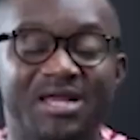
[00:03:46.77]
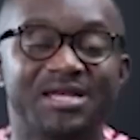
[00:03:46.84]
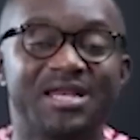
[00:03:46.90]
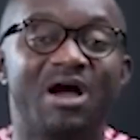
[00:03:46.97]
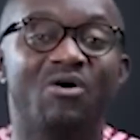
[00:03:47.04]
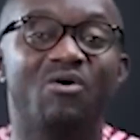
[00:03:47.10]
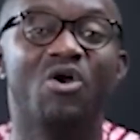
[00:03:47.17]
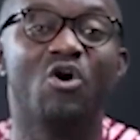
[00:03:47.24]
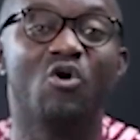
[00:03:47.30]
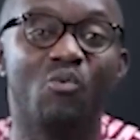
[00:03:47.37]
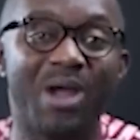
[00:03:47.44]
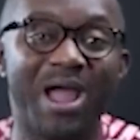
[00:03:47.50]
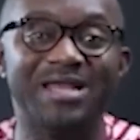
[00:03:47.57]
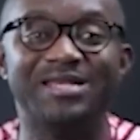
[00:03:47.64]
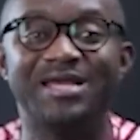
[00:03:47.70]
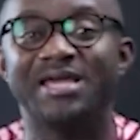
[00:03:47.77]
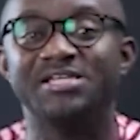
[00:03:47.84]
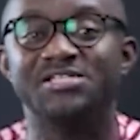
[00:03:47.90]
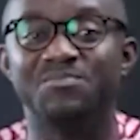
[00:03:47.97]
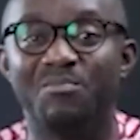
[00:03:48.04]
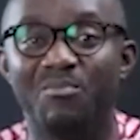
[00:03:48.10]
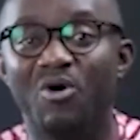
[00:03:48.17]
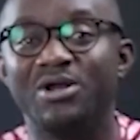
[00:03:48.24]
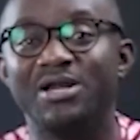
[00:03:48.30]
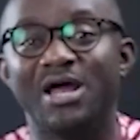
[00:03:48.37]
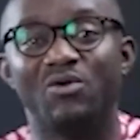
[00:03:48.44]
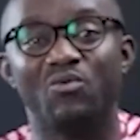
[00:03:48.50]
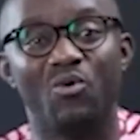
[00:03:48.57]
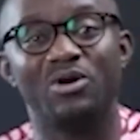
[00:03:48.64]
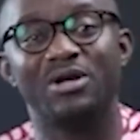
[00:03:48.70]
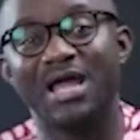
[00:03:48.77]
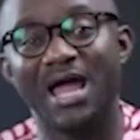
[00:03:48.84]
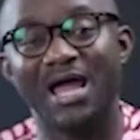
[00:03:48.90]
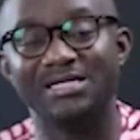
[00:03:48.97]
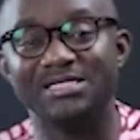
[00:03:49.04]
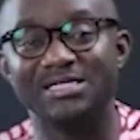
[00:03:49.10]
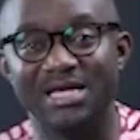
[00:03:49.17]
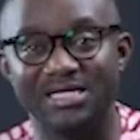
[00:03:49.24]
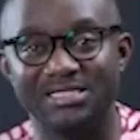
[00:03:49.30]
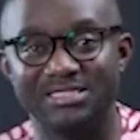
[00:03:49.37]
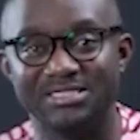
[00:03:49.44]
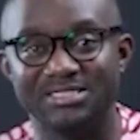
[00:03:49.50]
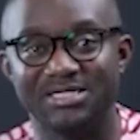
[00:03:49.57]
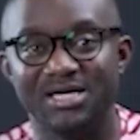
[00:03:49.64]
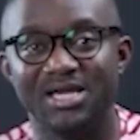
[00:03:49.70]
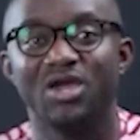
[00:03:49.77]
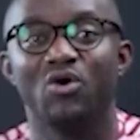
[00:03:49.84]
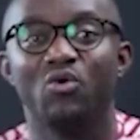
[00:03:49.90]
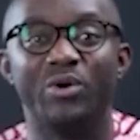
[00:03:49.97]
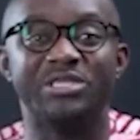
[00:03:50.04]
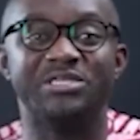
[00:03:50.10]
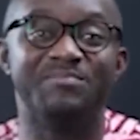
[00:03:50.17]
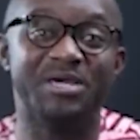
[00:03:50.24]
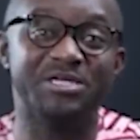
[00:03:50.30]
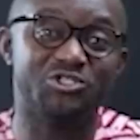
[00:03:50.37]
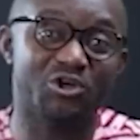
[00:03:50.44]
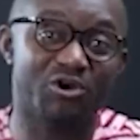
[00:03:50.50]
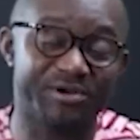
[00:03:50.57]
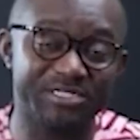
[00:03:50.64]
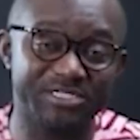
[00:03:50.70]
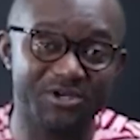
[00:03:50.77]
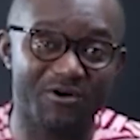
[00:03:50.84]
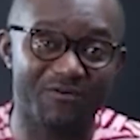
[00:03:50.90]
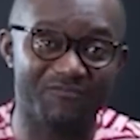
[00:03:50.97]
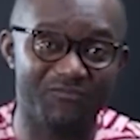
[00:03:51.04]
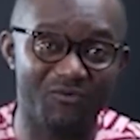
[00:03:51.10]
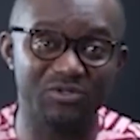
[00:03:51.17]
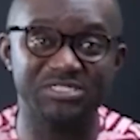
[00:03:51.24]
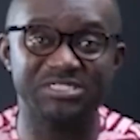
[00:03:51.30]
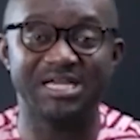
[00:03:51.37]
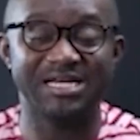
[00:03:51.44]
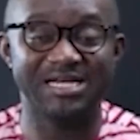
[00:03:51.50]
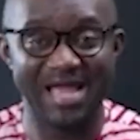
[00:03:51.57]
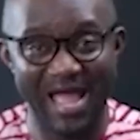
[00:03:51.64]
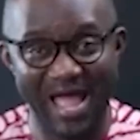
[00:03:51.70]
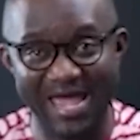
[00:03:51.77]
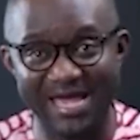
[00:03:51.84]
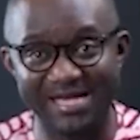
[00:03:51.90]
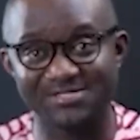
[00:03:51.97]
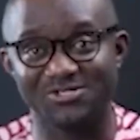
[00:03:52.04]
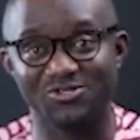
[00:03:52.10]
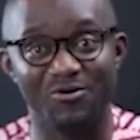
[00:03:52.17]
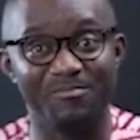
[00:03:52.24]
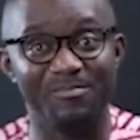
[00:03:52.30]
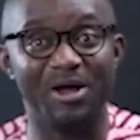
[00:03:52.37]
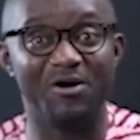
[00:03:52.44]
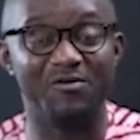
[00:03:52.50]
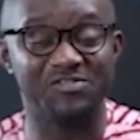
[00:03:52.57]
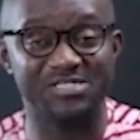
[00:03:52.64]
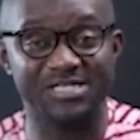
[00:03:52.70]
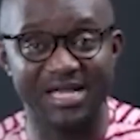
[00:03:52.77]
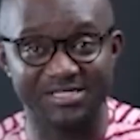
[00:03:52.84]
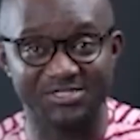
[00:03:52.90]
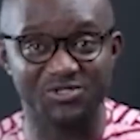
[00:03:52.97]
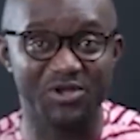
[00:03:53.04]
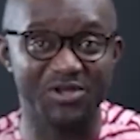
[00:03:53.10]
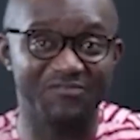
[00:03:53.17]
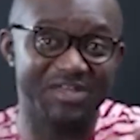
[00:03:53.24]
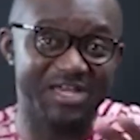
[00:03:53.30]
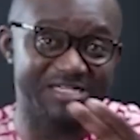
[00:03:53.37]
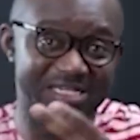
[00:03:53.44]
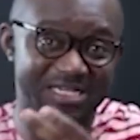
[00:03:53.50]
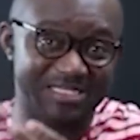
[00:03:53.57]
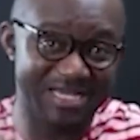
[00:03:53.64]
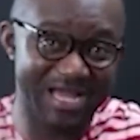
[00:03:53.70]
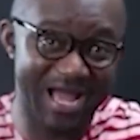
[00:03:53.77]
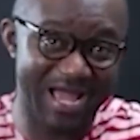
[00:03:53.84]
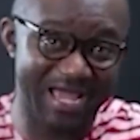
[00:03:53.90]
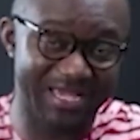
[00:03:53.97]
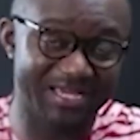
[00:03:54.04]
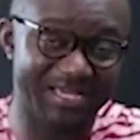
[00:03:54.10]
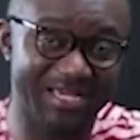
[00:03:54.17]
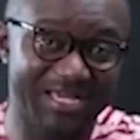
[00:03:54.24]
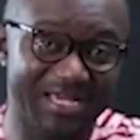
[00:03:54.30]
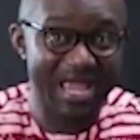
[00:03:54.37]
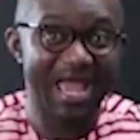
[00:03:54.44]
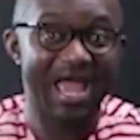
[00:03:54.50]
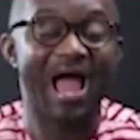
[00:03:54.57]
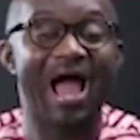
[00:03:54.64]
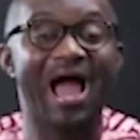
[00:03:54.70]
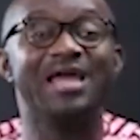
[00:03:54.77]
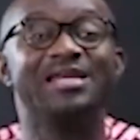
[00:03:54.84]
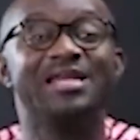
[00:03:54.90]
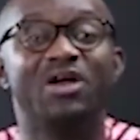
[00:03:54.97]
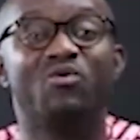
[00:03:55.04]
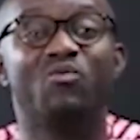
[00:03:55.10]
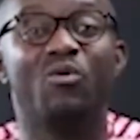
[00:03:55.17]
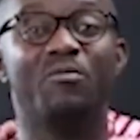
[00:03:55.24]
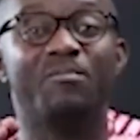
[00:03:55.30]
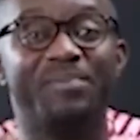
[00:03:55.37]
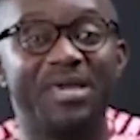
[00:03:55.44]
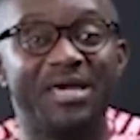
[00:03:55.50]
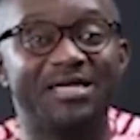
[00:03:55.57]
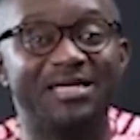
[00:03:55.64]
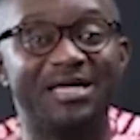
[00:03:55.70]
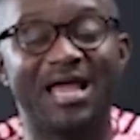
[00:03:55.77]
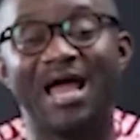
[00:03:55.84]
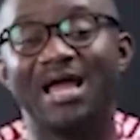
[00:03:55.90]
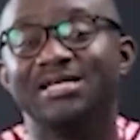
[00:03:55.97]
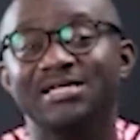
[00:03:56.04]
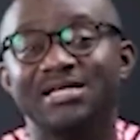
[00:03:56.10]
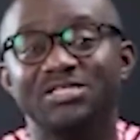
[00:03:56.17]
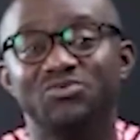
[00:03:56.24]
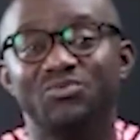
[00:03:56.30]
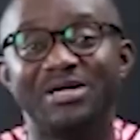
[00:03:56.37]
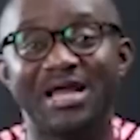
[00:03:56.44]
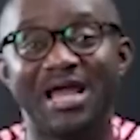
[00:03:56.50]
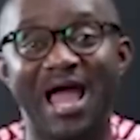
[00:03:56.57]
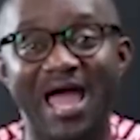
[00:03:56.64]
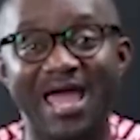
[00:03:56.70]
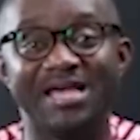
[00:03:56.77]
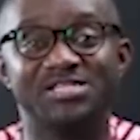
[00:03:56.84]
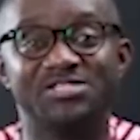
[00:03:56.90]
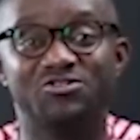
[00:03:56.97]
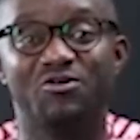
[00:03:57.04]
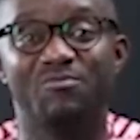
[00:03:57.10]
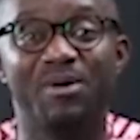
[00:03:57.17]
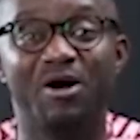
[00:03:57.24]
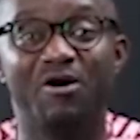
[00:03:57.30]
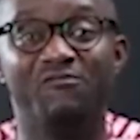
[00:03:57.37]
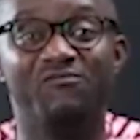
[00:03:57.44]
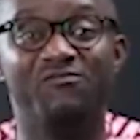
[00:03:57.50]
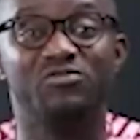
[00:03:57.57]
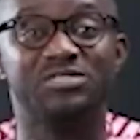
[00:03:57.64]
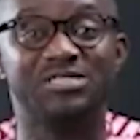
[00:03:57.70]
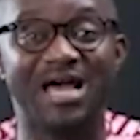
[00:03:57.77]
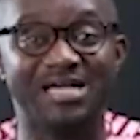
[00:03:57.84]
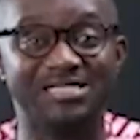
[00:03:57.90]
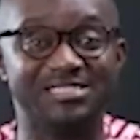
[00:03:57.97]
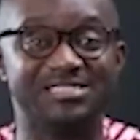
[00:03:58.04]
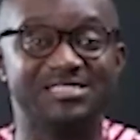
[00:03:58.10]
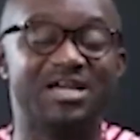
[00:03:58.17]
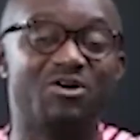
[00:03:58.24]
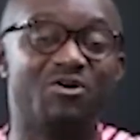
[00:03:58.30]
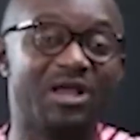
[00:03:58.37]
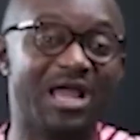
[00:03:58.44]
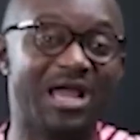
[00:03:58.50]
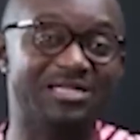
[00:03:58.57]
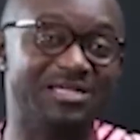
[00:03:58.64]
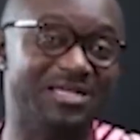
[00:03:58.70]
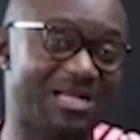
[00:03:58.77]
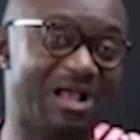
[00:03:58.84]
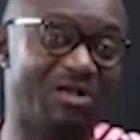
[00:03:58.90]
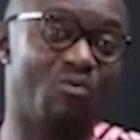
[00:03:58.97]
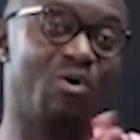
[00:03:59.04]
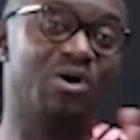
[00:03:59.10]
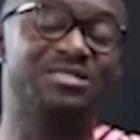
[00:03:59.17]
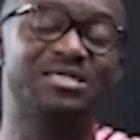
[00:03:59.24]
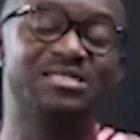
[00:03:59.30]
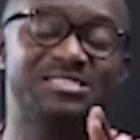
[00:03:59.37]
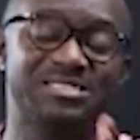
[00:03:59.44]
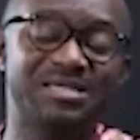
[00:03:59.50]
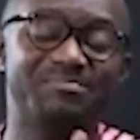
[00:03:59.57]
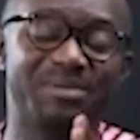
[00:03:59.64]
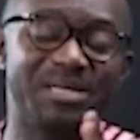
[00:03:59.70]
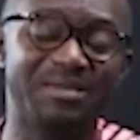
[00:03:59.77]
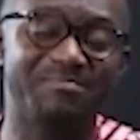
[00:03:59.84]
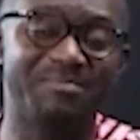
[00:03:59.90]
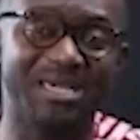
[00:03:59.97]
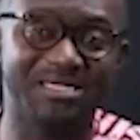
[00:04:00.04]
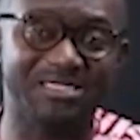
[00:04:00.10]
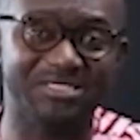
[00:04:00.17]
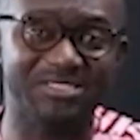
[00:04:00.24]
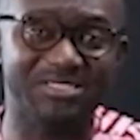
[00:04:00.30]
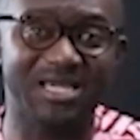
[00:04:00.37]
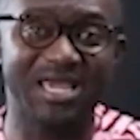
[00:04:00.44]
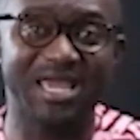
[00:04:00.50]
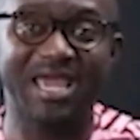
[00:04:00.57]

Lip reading: Now, where there is more than one candidate with majority of votes in the highest number of states, so if there's a tie, INEC will pick the candidate with the highest number of votes as the second candidate. And what this simply means